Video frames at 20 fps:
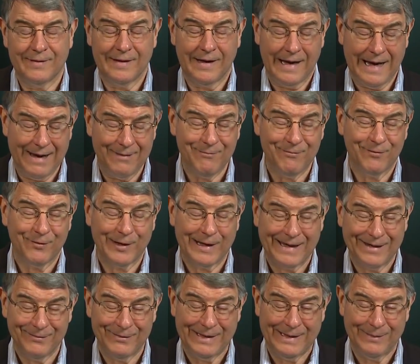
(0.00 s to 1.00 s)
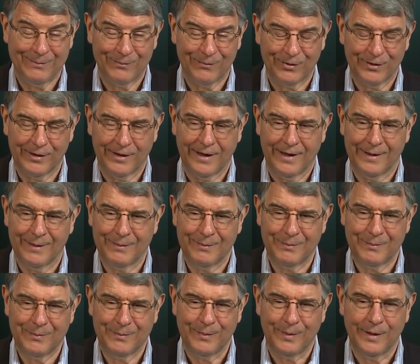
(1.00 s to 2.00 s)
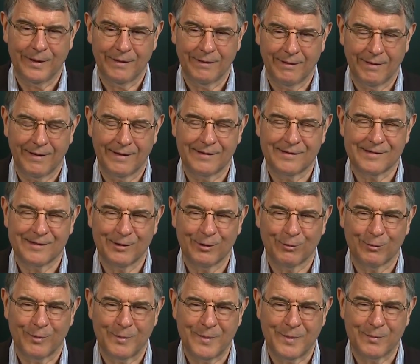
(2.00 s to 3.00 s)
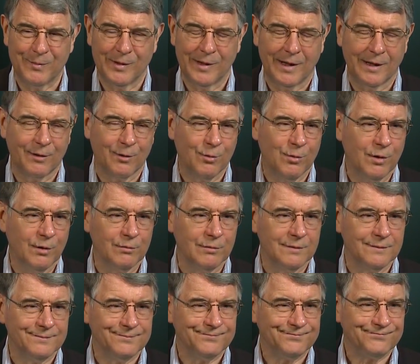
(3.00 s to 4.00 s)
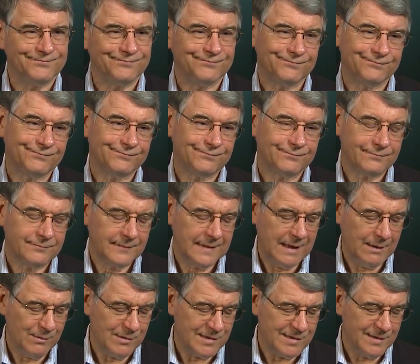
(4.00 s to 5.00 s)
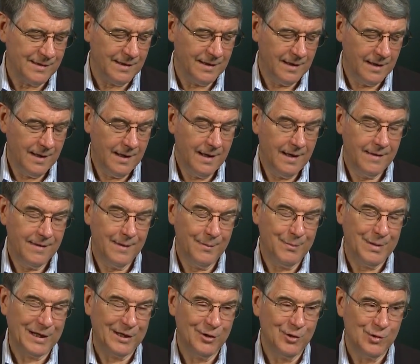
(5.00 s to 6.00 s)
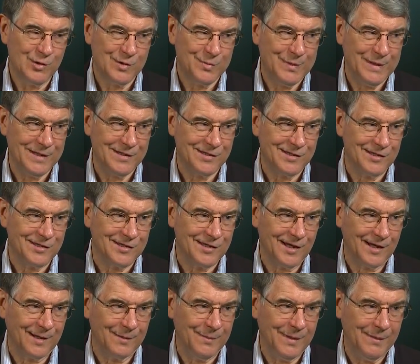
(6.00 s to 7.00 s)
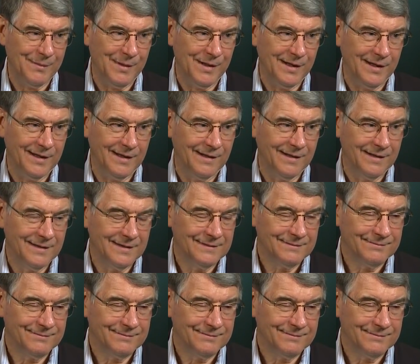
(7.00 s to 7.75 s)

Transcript: haven't forgiven him for that, but I still remember that quote. That was the big news piece that stuck in my mind.